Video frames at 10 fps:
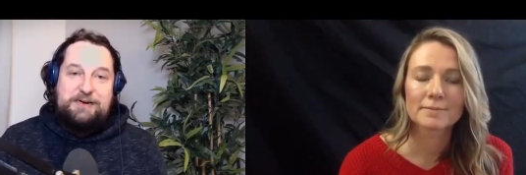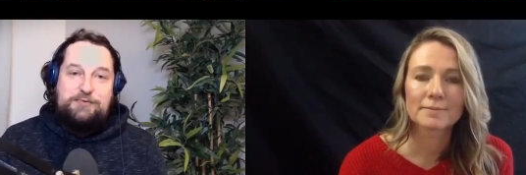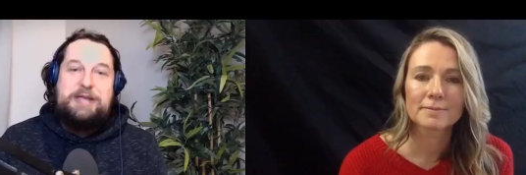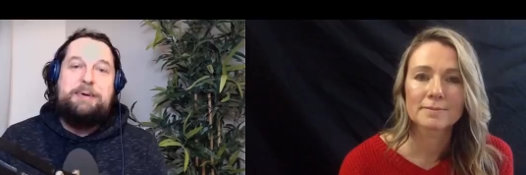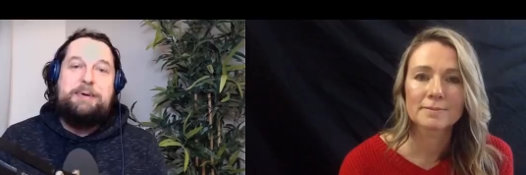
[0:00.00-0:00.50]

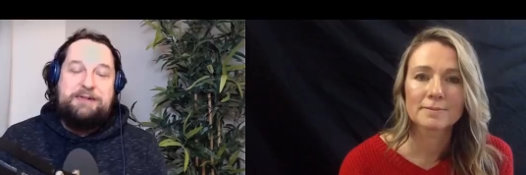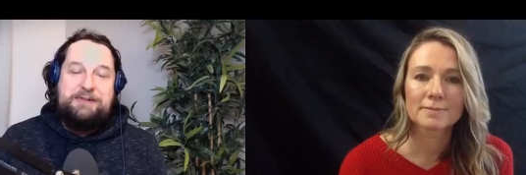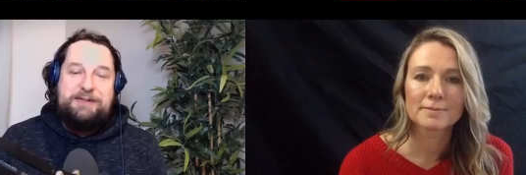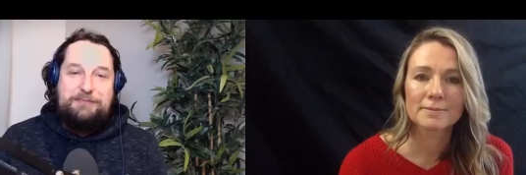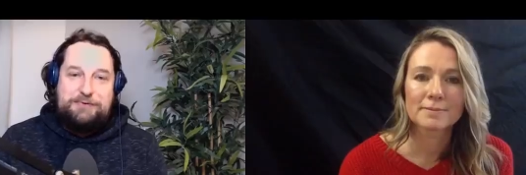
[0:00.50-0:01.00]

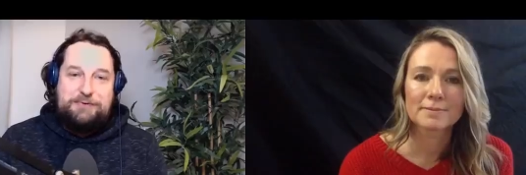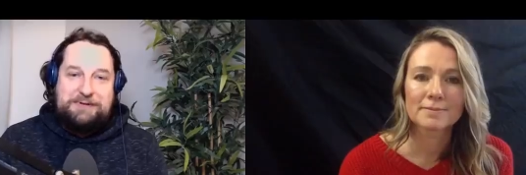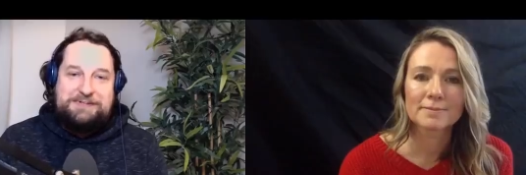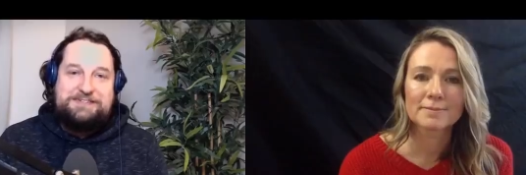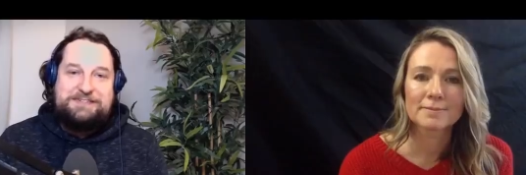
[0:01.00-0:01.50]
Speaker 1: rebuilding
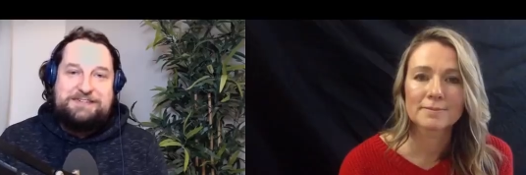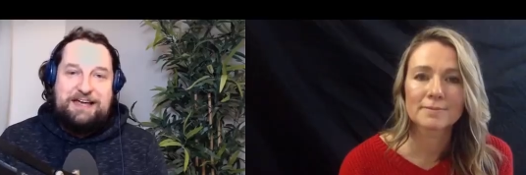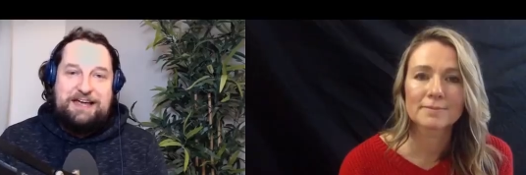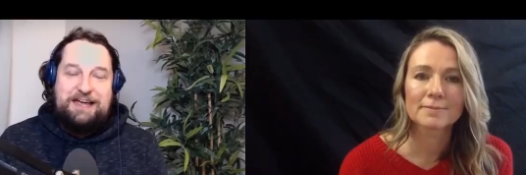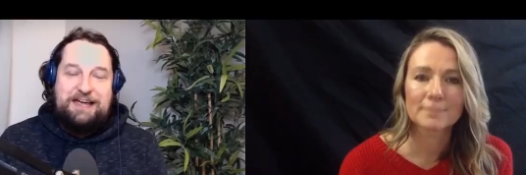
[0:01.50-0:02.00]
afterwards
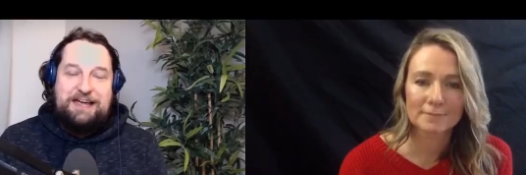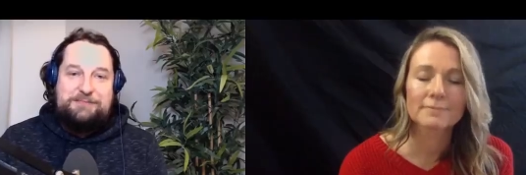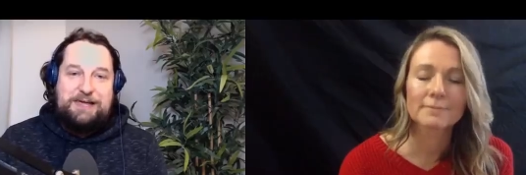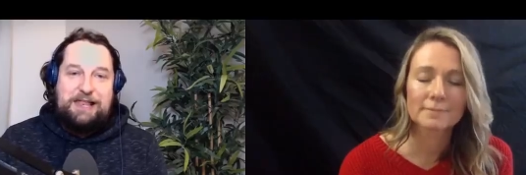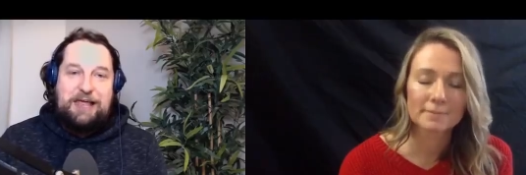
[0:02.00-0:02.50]

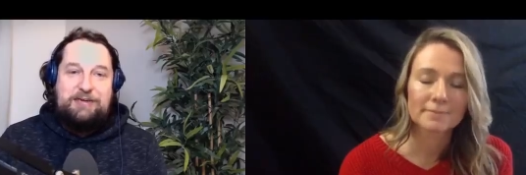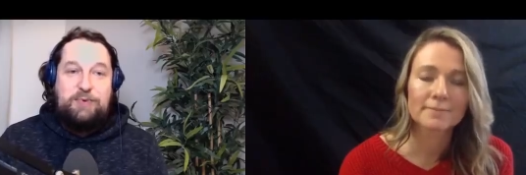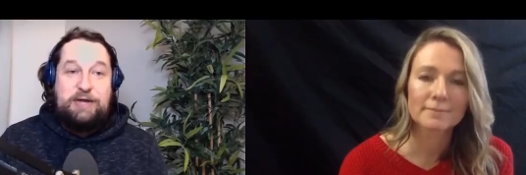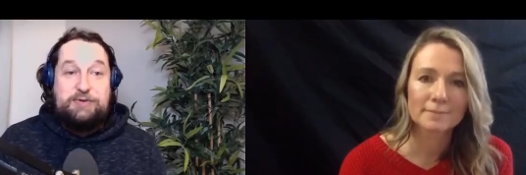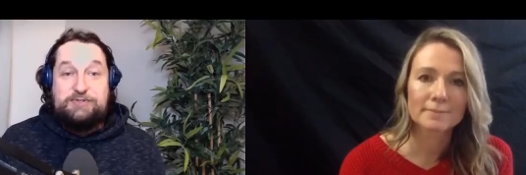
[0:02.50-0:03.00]
um, a
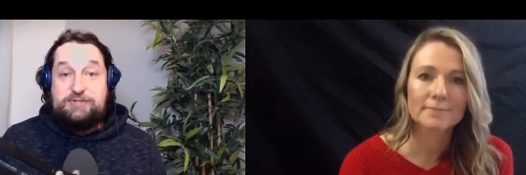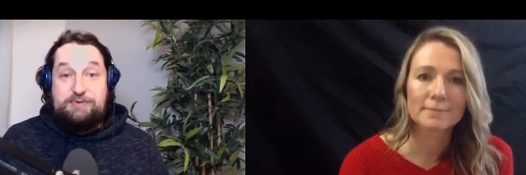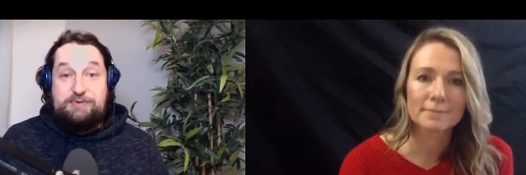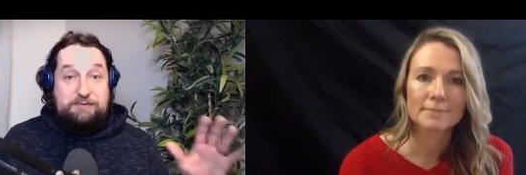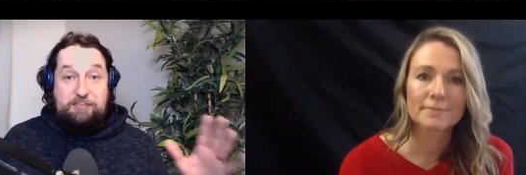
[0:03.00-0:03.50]
life where you're
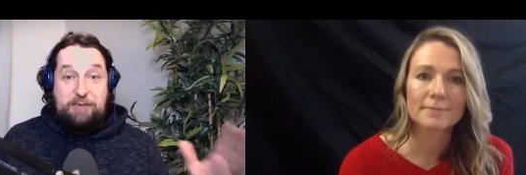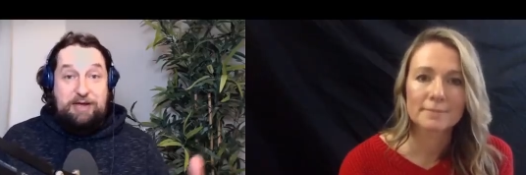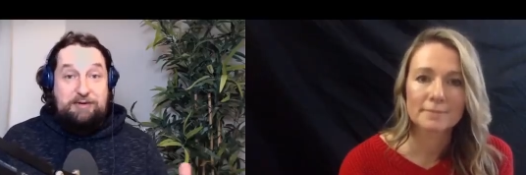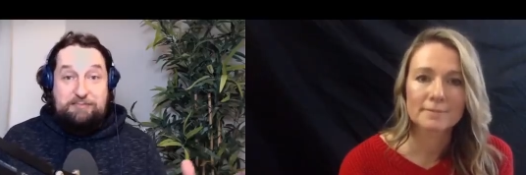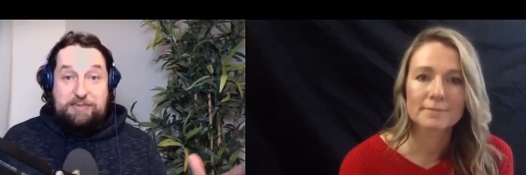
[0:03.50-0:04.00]
surrounded
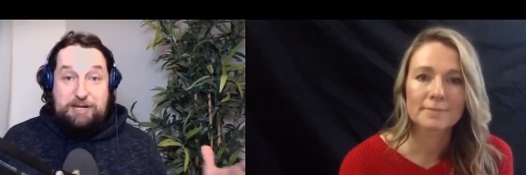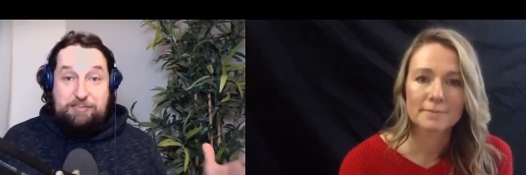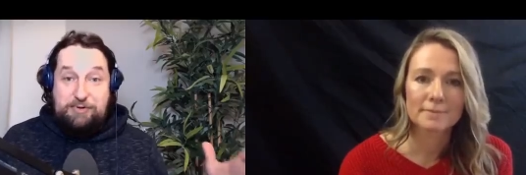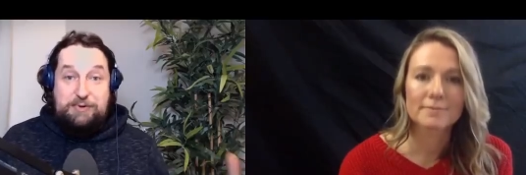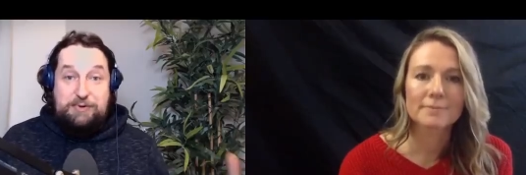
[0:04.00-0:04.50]
by
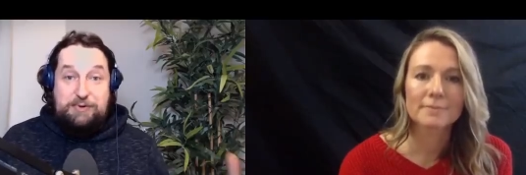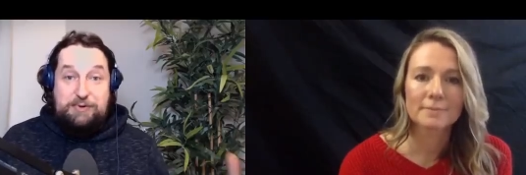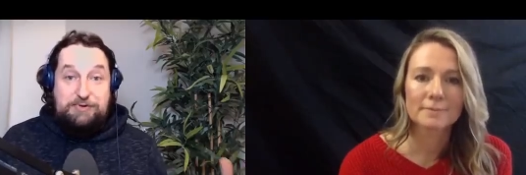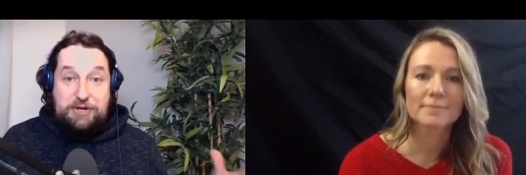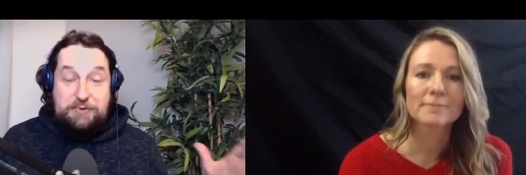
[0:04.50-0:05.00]
people who
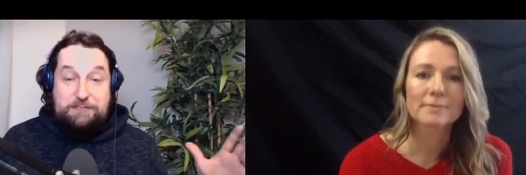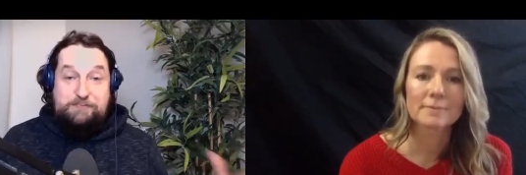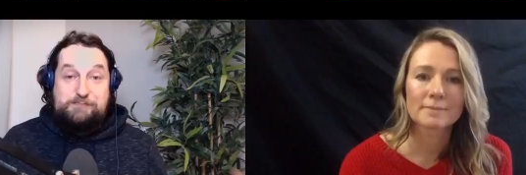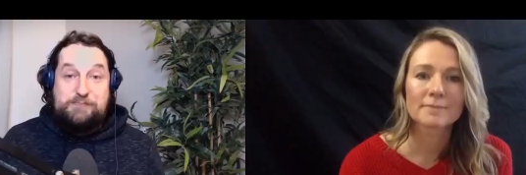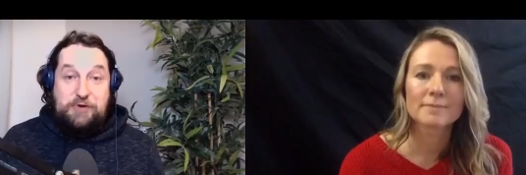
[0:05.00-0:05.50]
love you
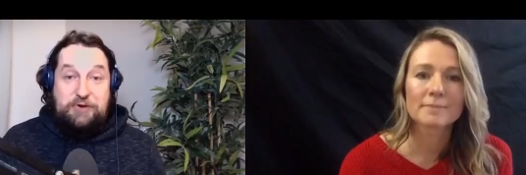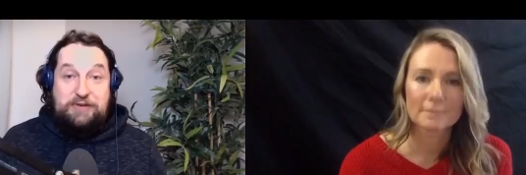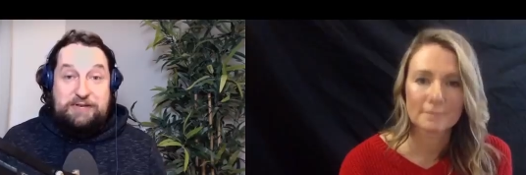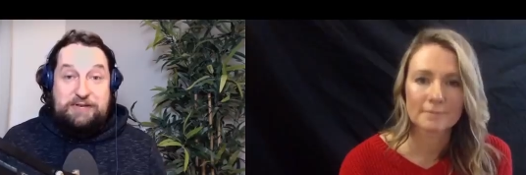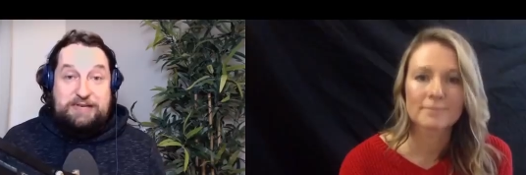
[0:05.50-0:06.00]

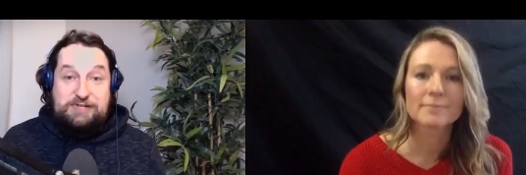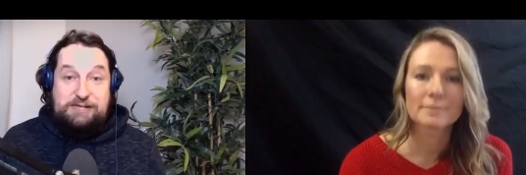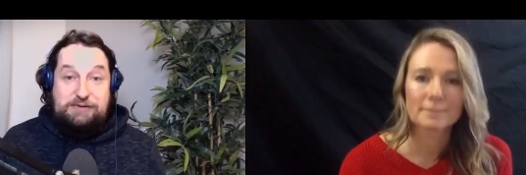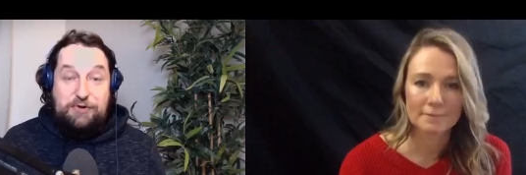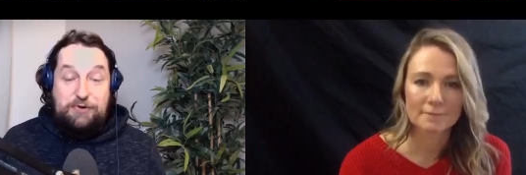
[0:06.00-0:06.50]

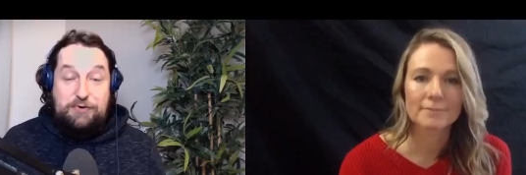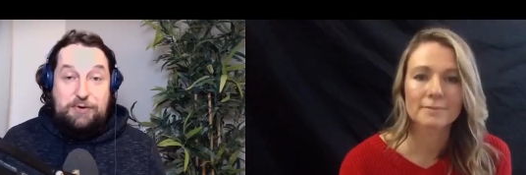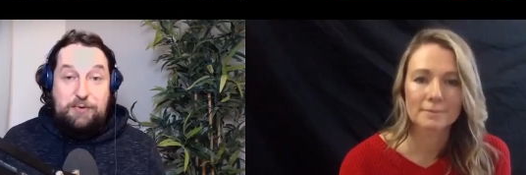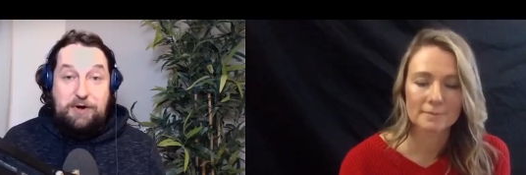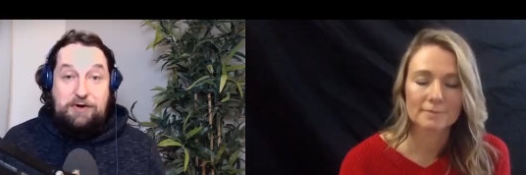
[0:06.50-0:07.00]
unconditionally for who
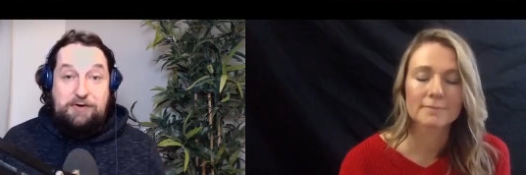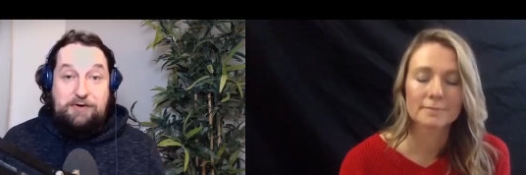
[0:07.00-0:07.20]
you are.